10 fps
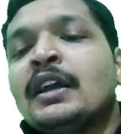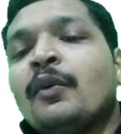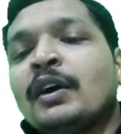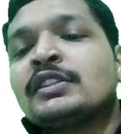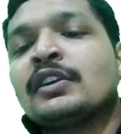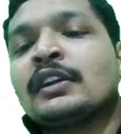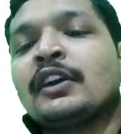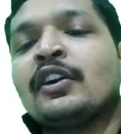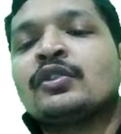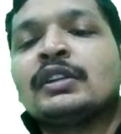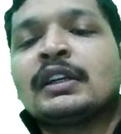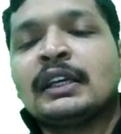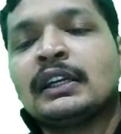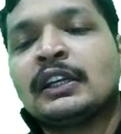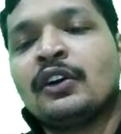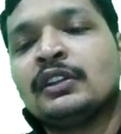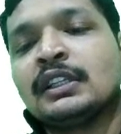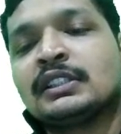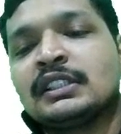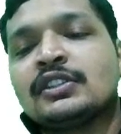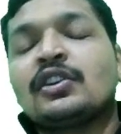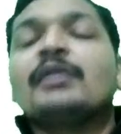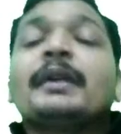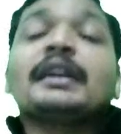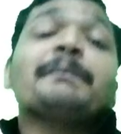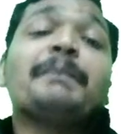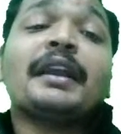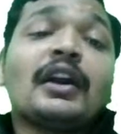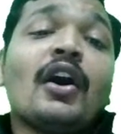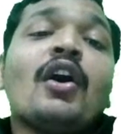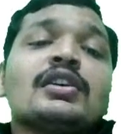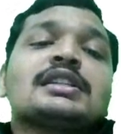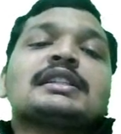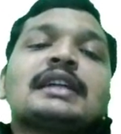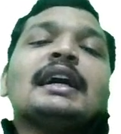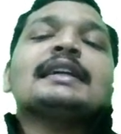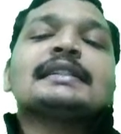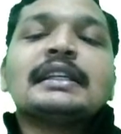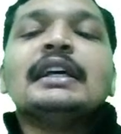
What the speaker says: Once you click onto that link, click on this install button, because guys,